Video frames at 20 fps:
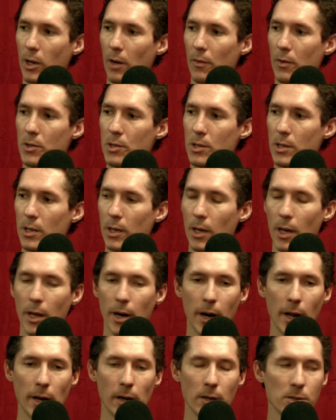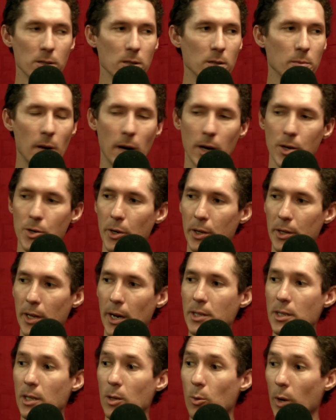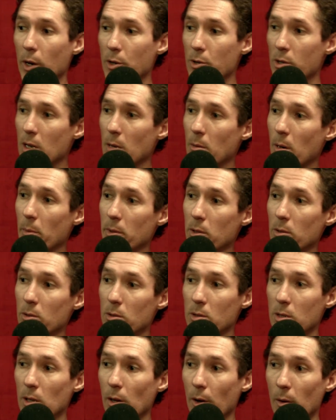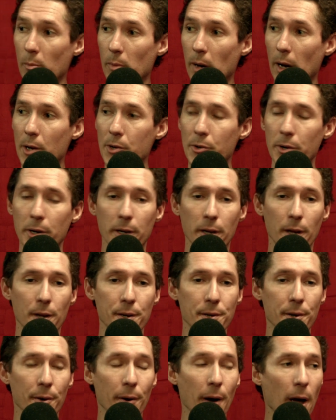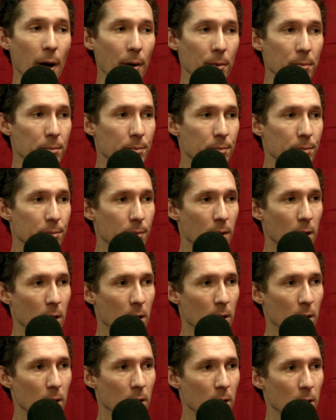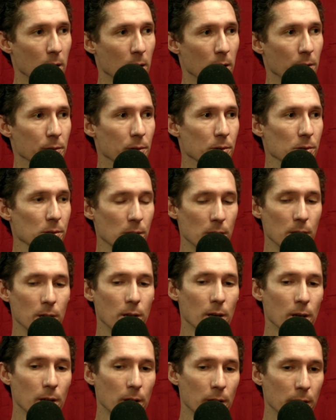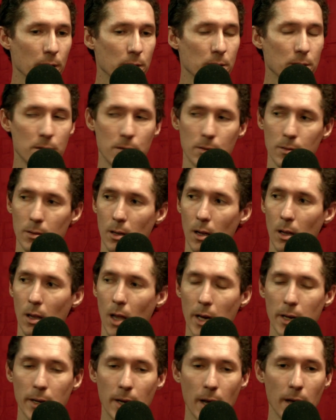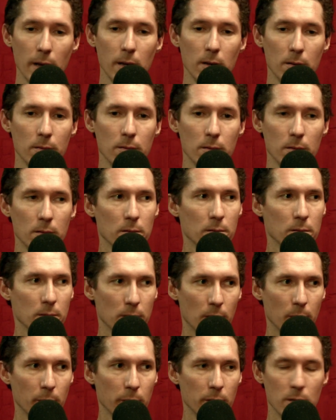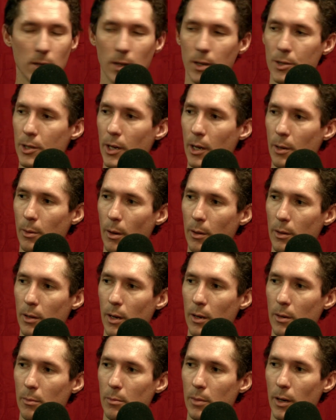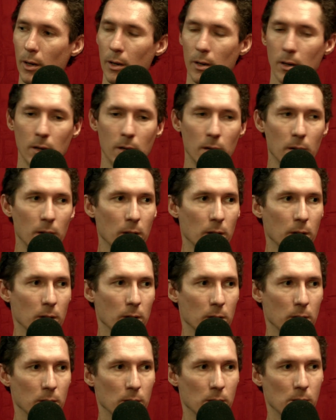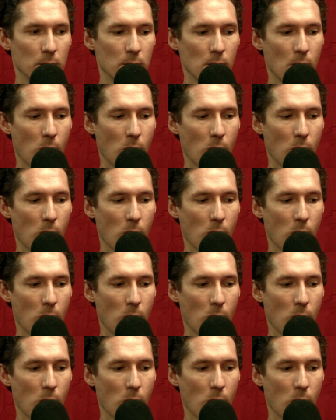If you sneak in and I don't see you buy a drink, then I see the waitress come up and you still don't buy a drink, you're out. If you sneak yeah. in and it's a light night, I'll let to let you get away with getting a beer. Yeah. So,